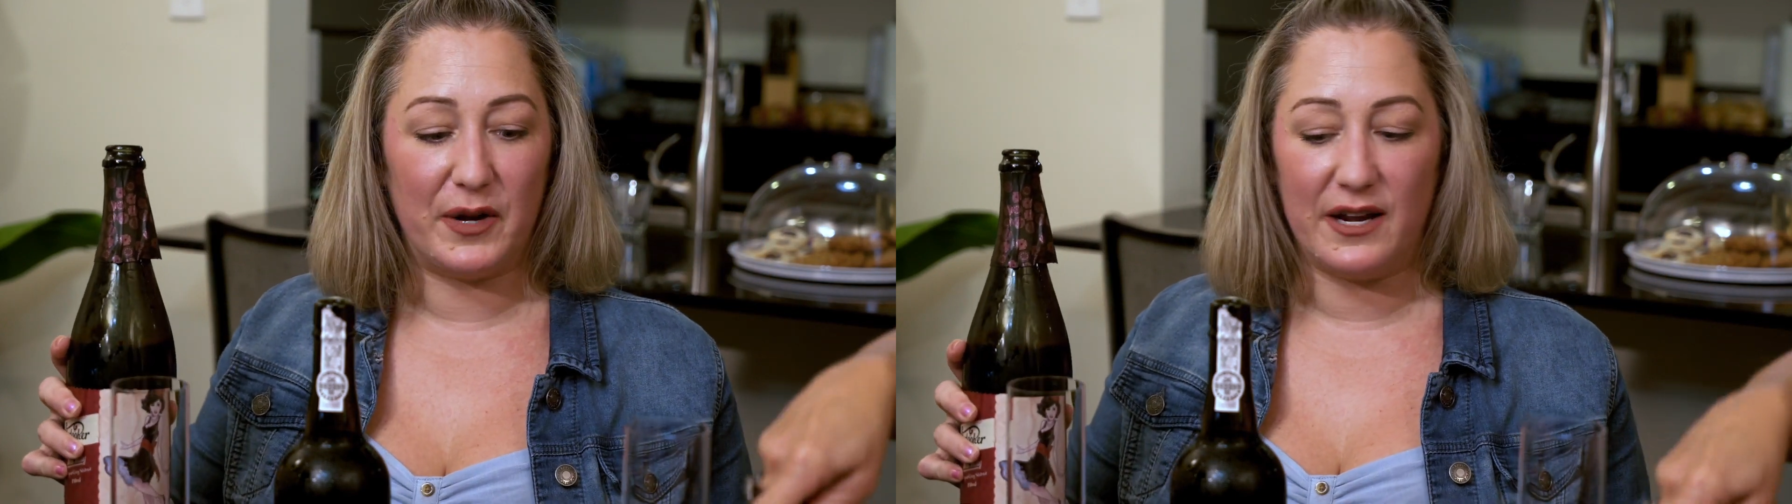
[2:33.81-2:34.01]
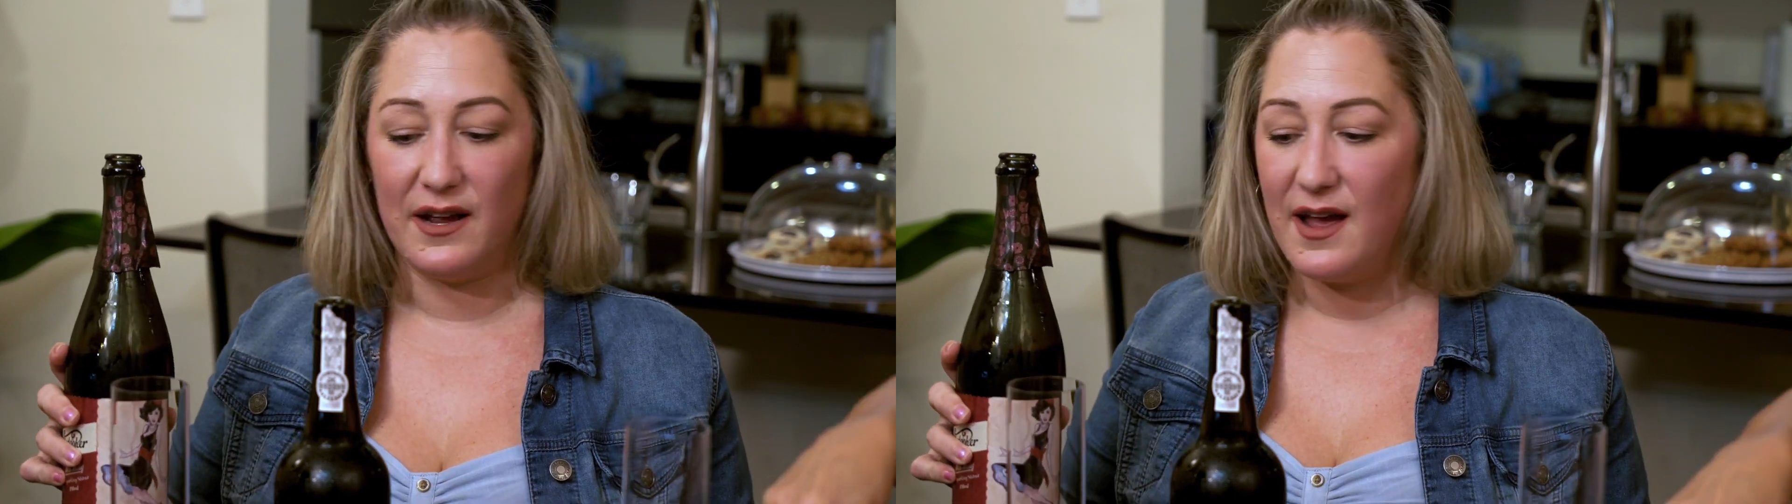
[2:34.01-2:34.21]

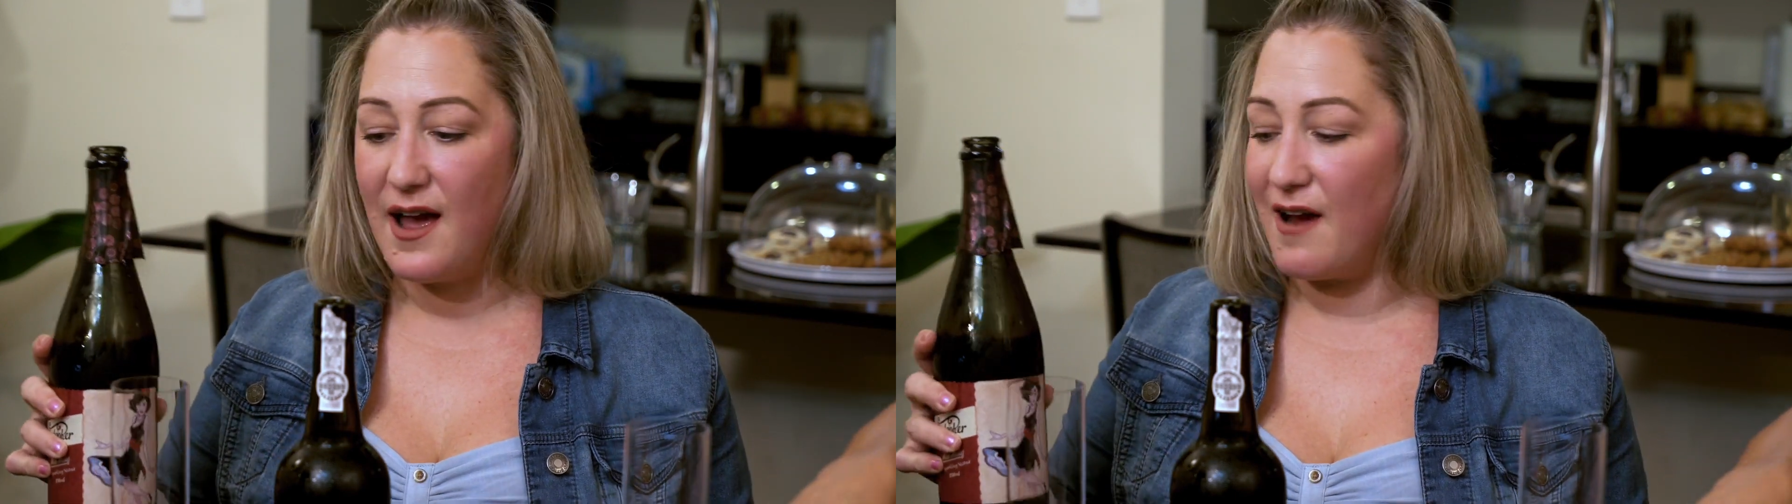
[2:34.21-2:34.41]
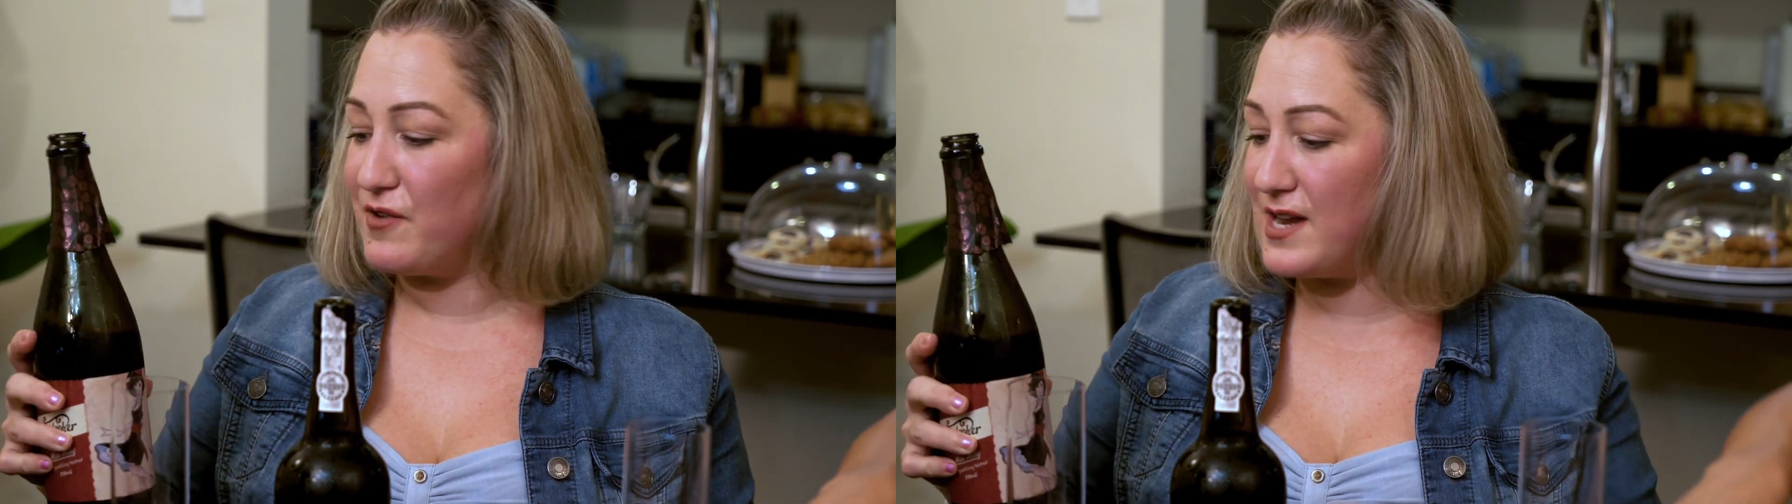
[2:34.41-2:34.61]
but
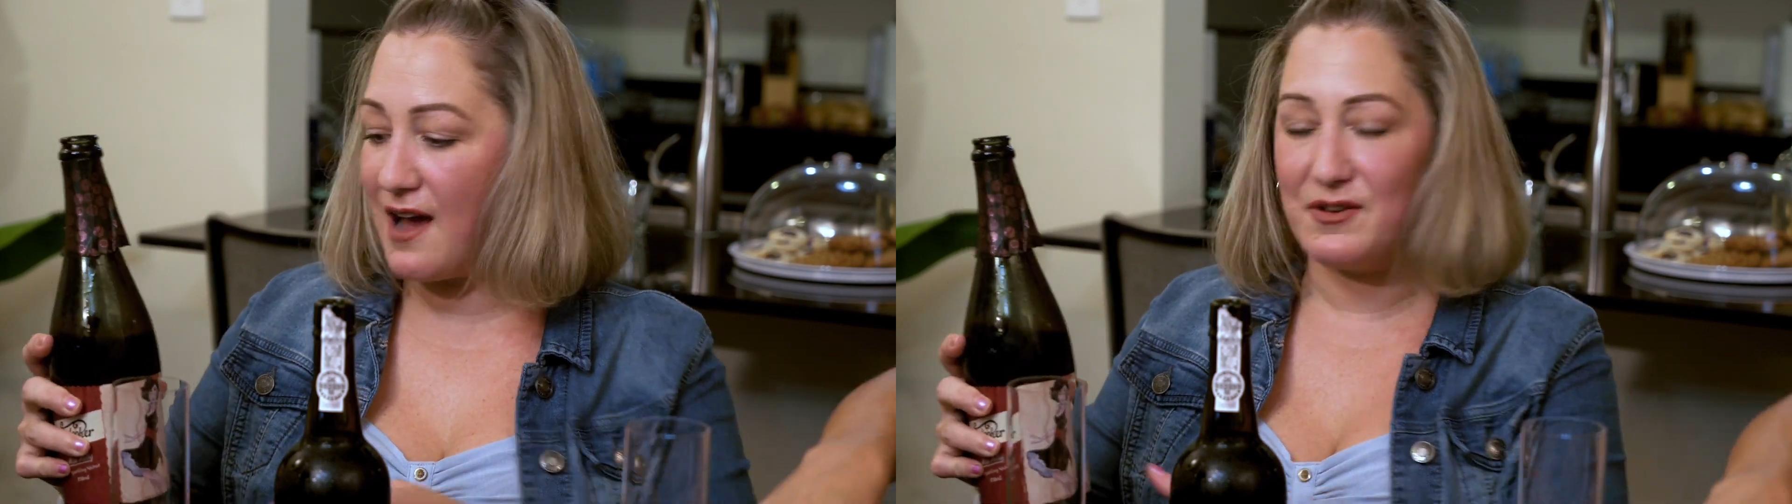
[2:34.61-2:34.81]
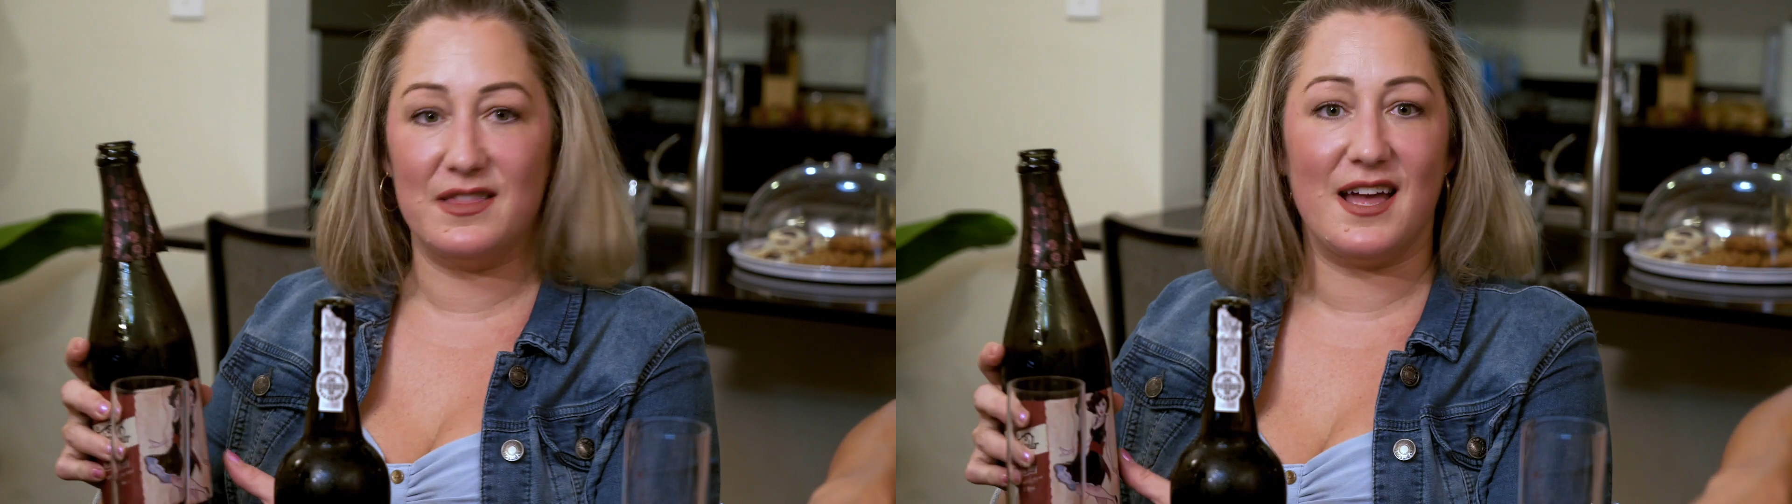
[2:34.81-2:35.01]
every
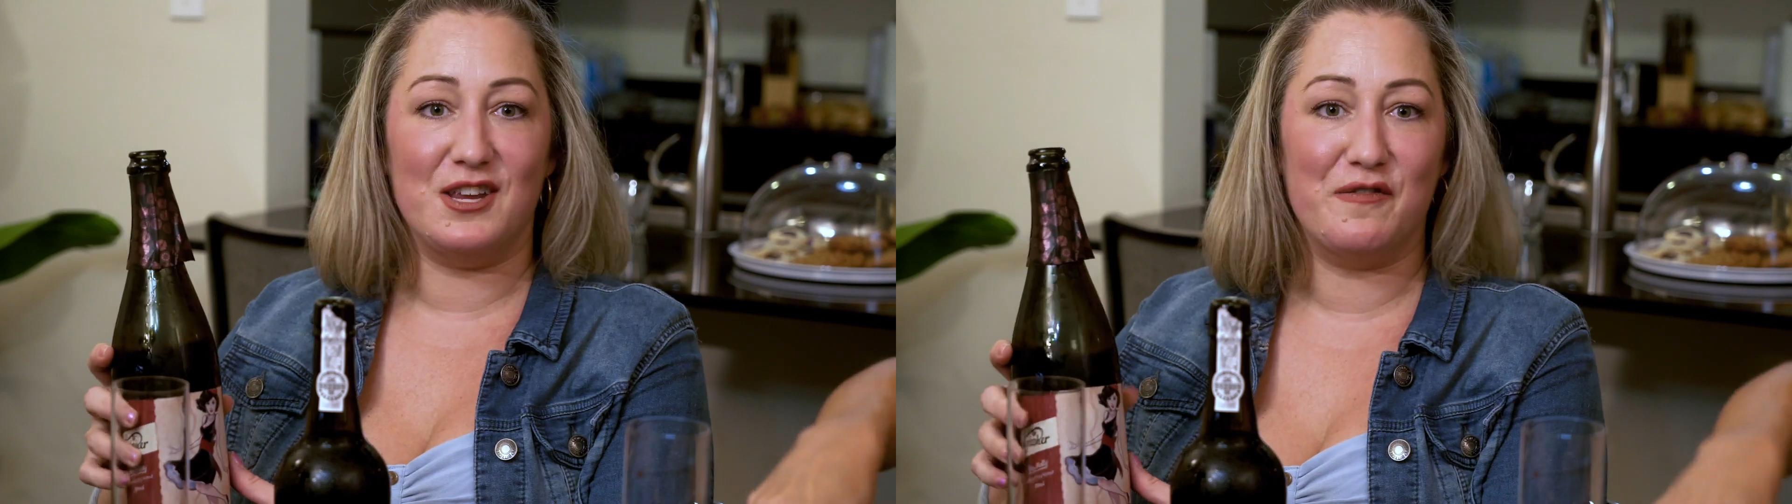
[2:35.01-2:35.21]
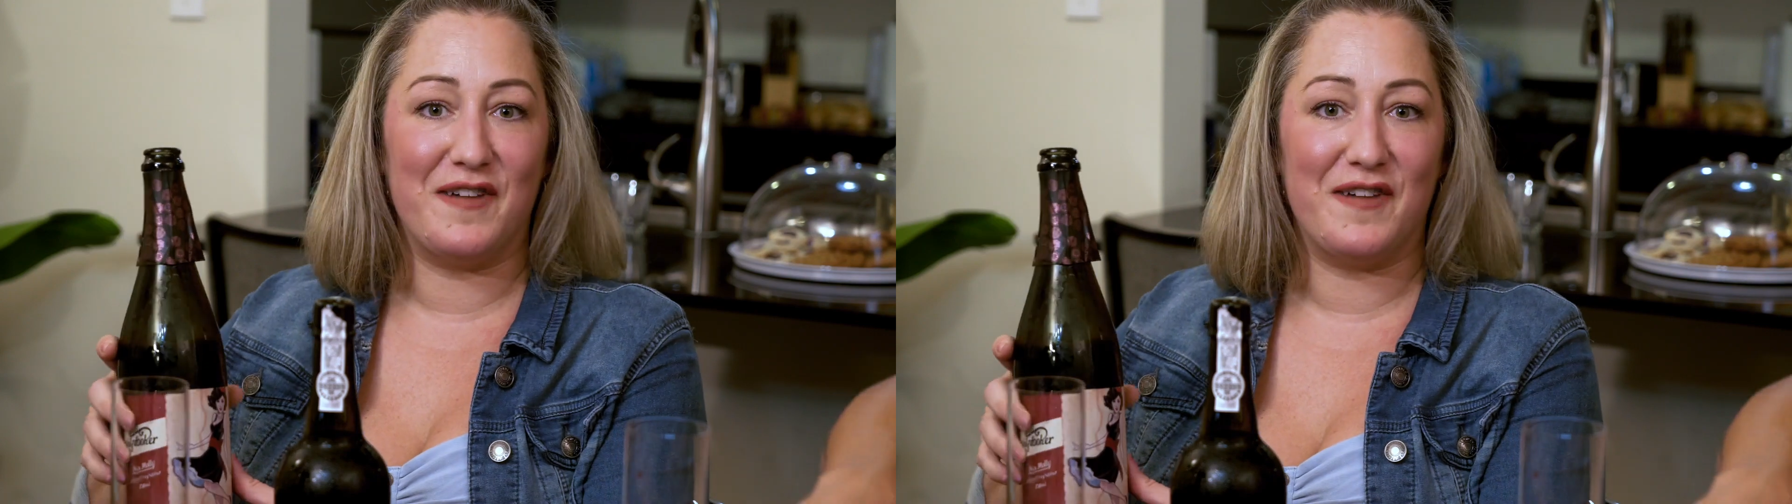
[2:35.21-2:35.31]
now and then